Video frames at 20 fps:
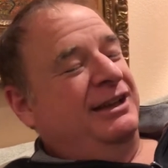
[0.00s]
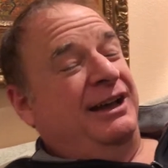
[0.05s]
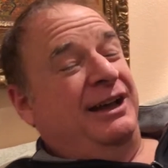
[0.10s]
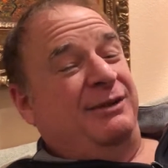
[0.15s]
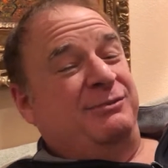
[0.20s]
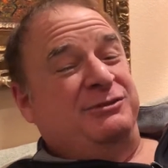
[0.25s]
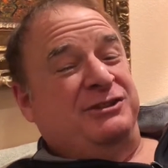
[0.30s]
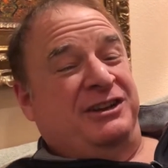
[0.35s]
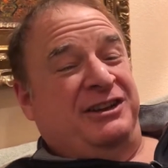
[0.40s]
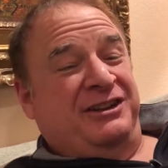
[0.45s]

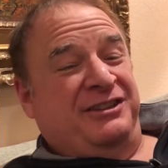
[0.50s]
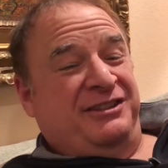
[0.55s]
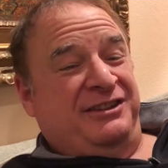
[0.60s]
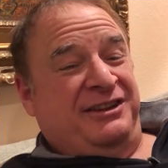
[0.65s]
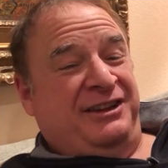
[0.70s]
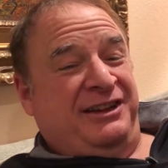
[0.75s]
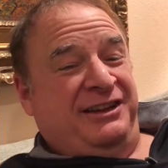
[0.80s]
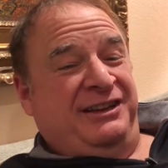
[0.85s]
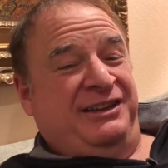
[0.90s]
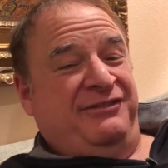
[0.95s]
I'm
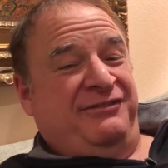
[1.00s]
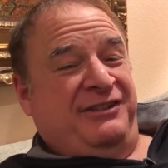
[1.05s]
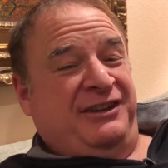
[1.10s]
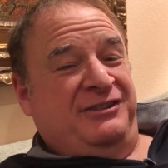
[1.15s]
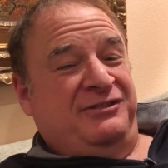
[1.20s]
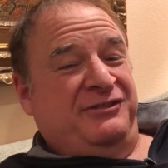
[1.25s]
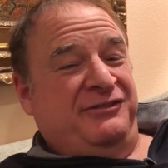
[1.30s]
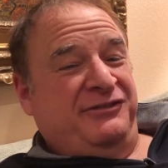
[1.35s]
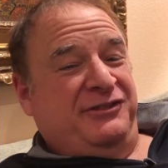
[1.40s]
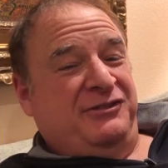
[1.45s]
Jonathan Heine,
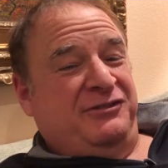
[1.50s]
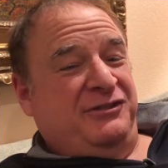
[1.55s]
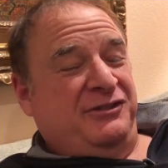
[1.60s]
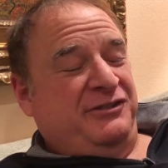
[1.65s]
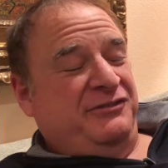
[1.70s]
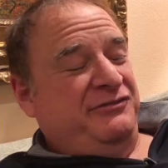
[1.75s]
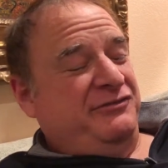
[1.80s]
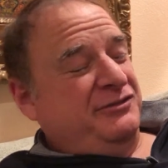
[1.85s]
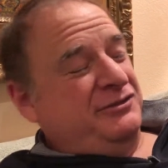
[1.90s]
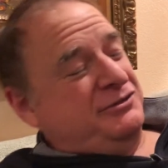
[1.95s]
founder of You Are
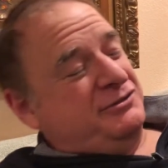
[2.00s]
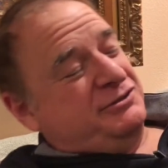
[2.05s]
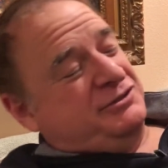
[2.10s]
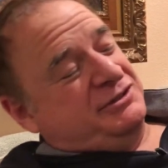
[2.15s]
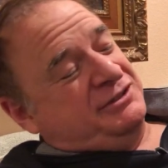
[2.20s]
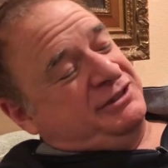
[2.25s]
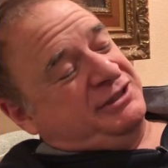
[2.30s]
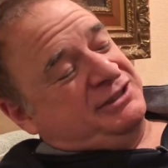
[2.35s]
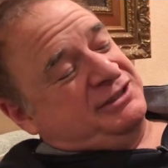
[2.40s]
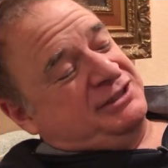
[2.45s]
Loved
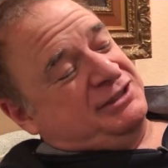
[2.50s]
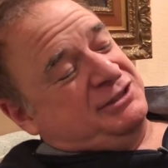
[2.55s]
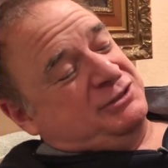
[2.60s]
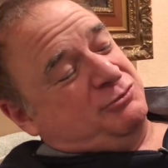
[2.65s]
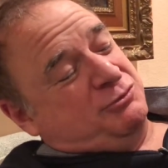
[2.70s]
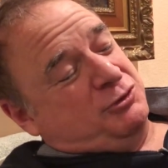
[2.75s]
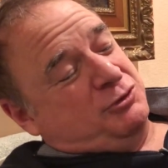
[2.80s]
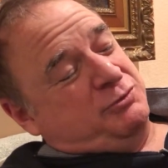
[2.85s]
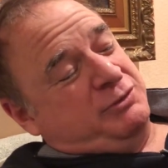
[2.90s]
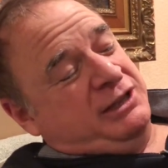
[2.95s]
Foods. This
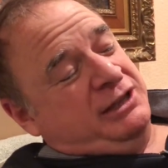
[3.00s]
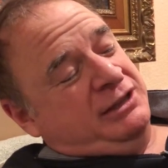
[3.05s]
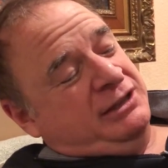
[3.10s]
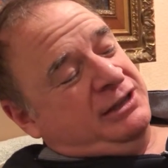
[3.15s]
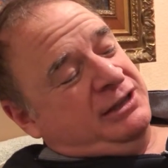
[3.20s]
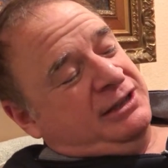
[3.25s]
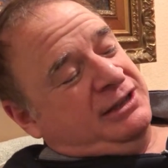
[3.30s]
is Rumi.